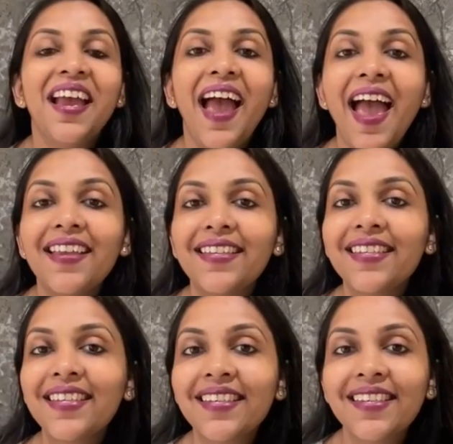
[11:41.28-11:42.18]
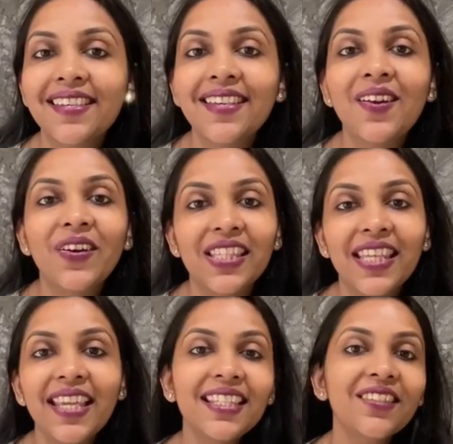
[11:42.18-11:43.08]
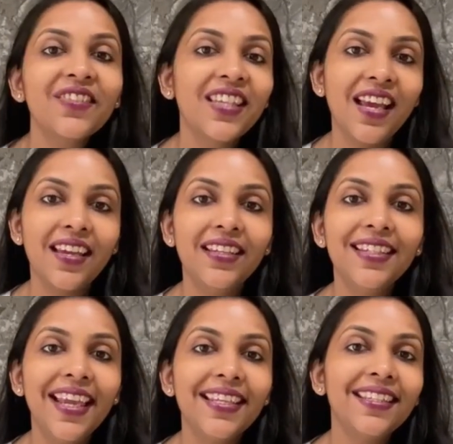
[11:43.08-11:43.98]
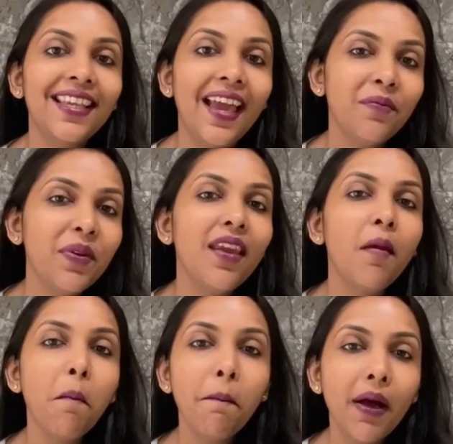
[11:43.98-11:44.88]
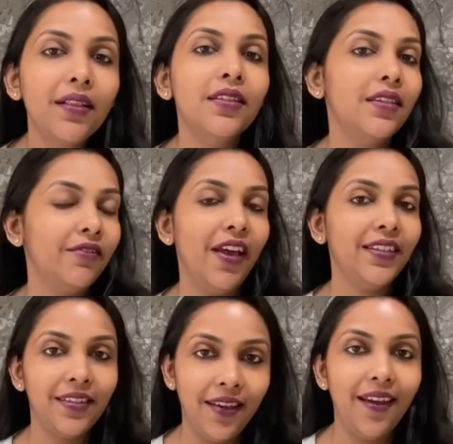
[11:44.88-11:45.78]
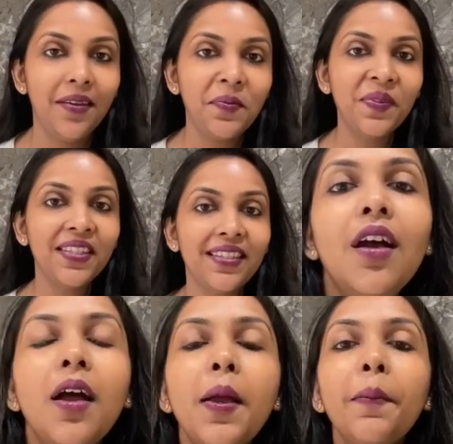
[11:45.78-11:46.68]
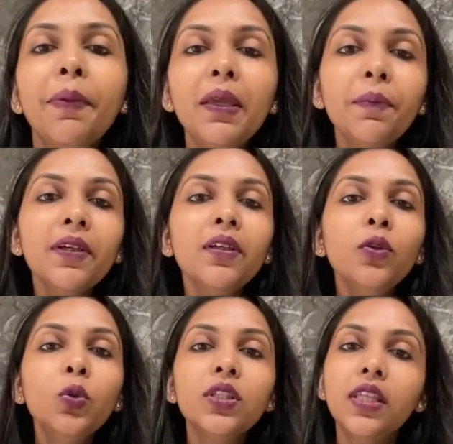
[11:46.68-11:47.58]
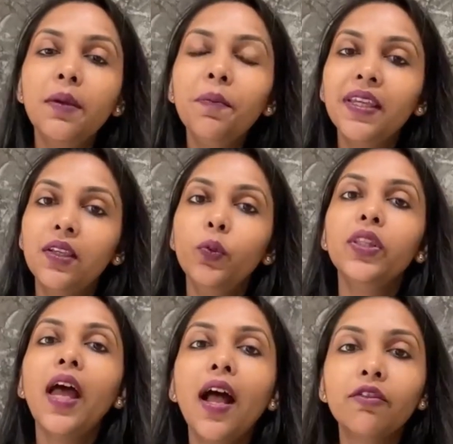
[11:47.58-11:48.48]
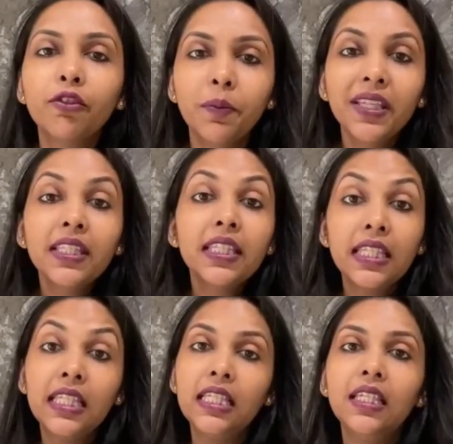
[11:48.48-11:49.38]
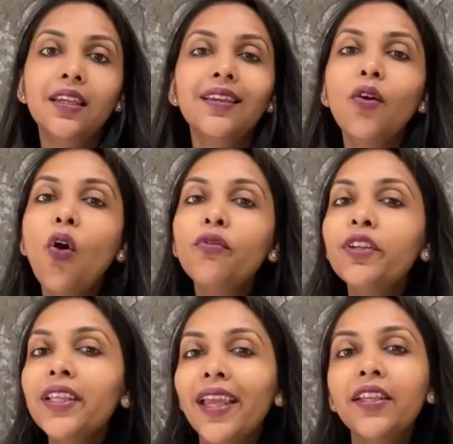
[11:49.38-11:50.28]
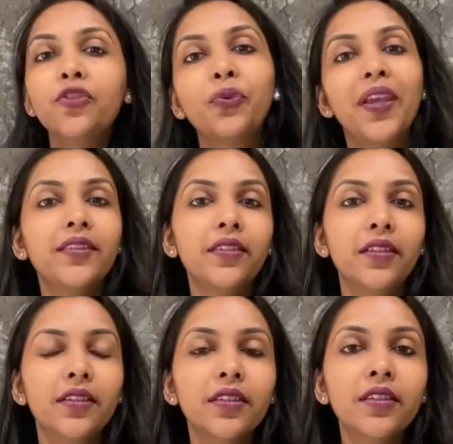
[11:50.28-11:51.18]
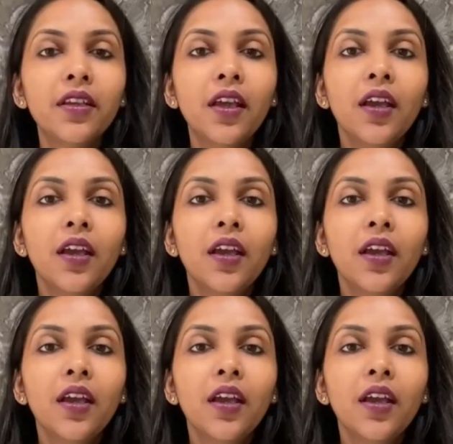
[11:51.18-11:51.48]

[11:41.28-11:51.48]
And on the negative side, S can be impulsive at times. People whose name begin with alphabet T can often get restless.